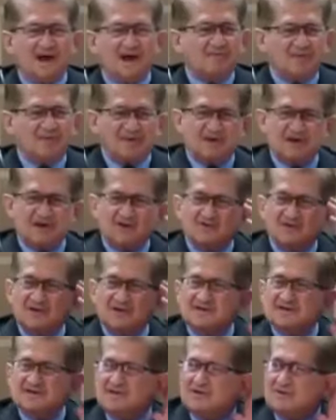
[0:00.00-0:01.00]
But you
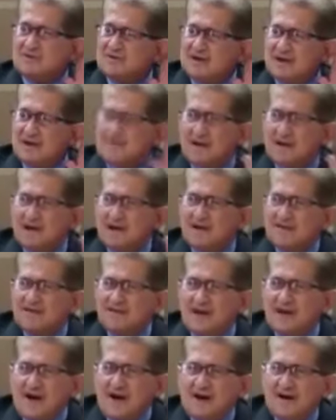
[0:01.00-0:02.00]
listen to them,
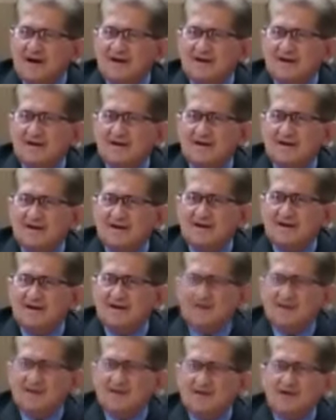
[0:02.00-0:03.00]
they don't
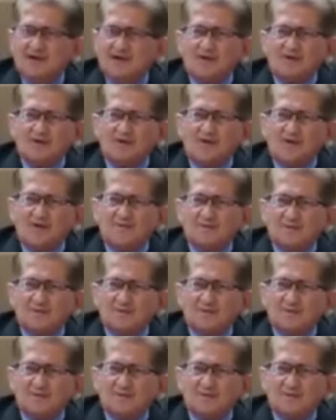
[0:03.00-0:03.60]
know